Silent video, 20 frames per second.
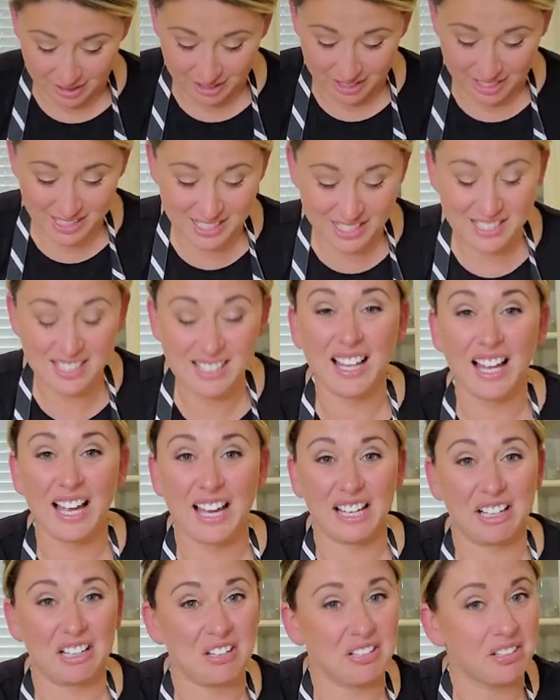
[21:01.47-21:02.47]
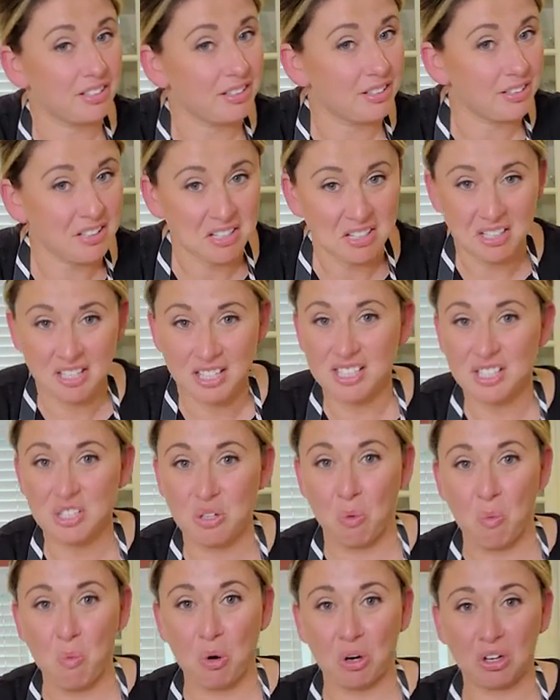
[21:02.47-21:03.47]
This is
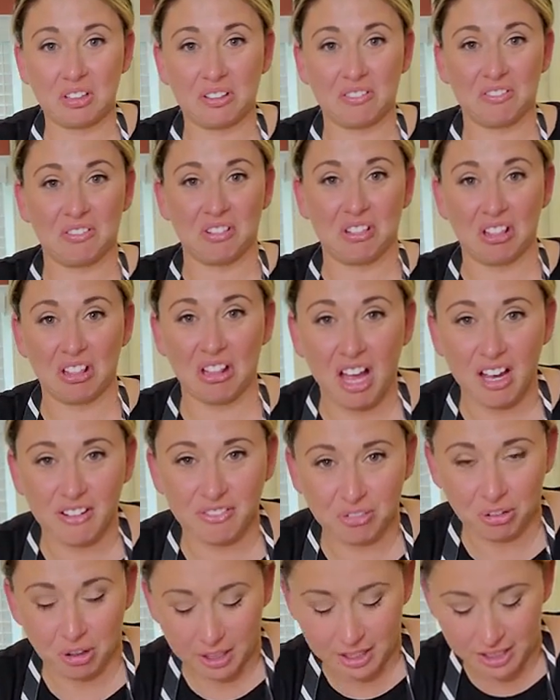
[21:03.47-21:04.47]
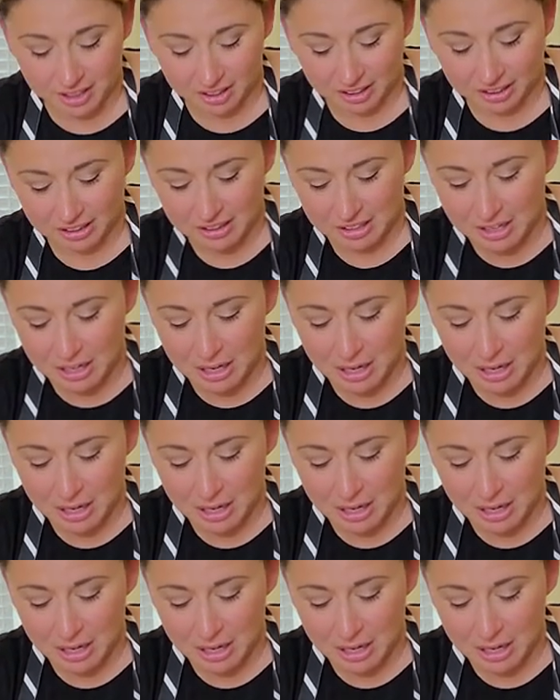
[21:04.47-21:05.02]
a work of love right here.